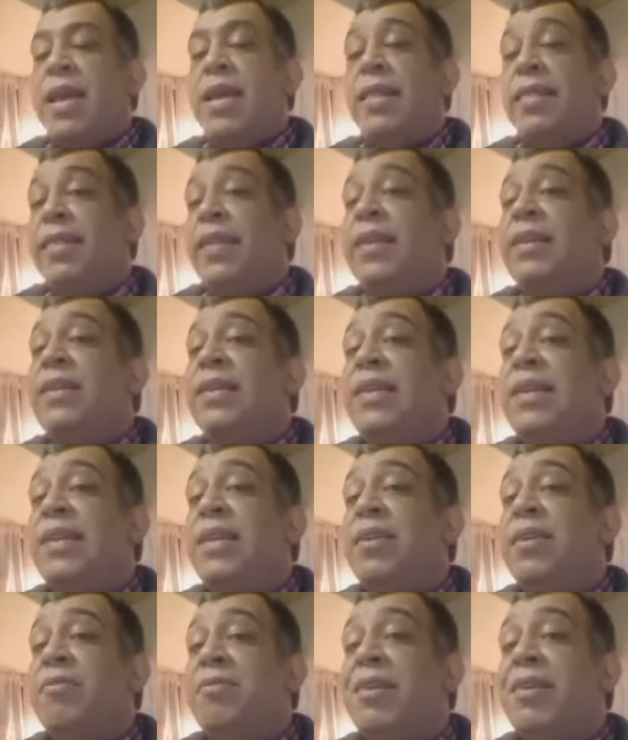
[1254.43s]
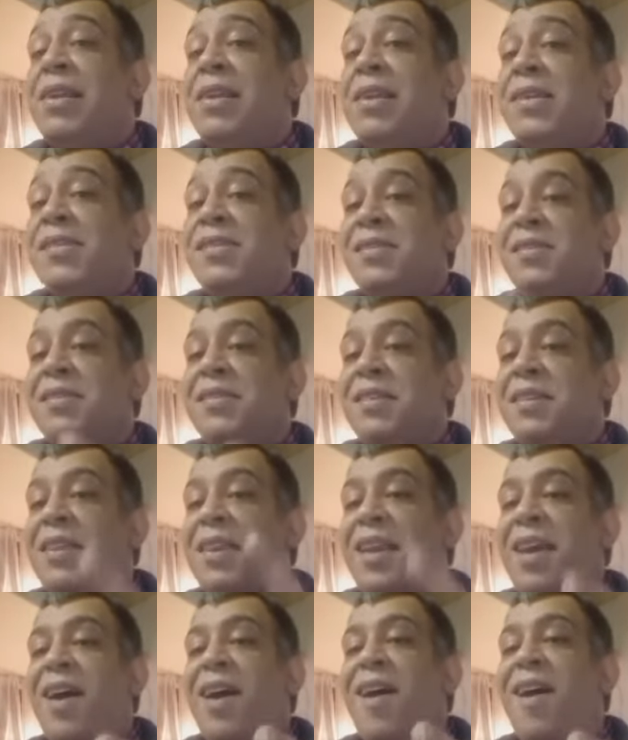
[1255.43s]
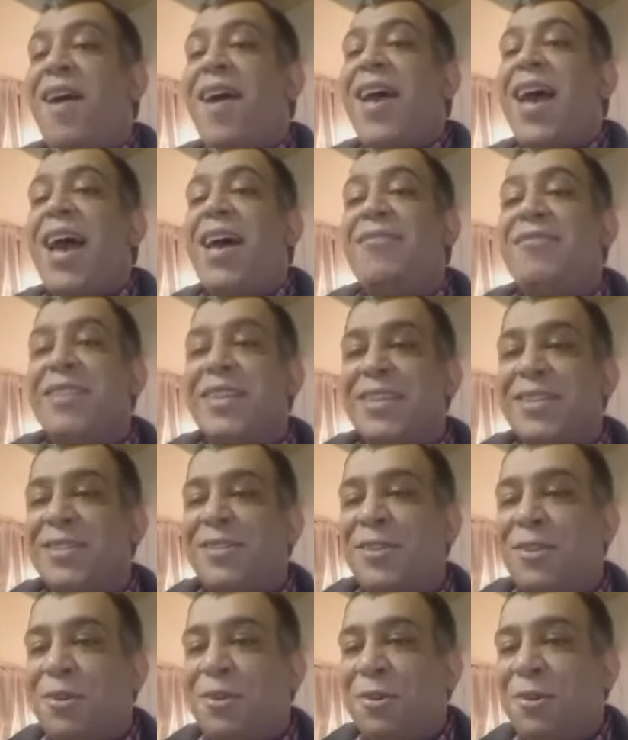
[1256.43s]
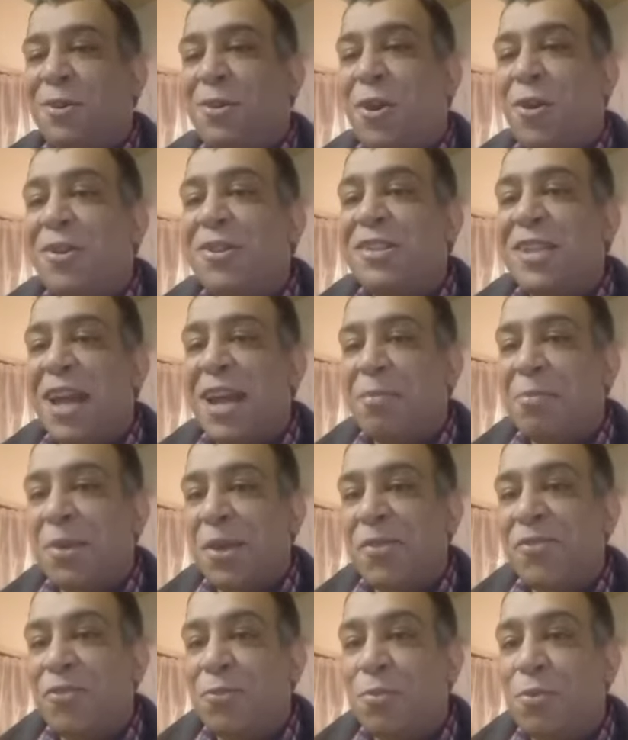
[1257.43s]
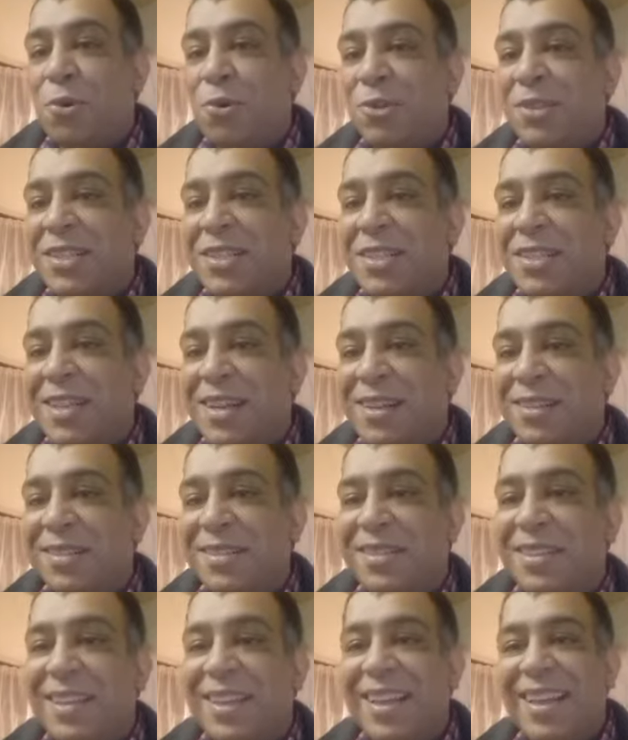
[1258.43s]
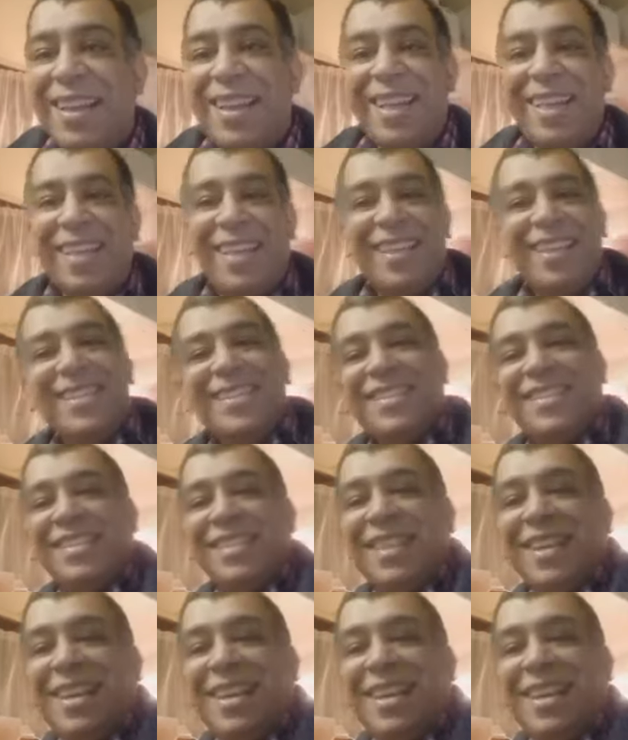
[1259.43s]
they need a release. I have it, so contact me for more details. See you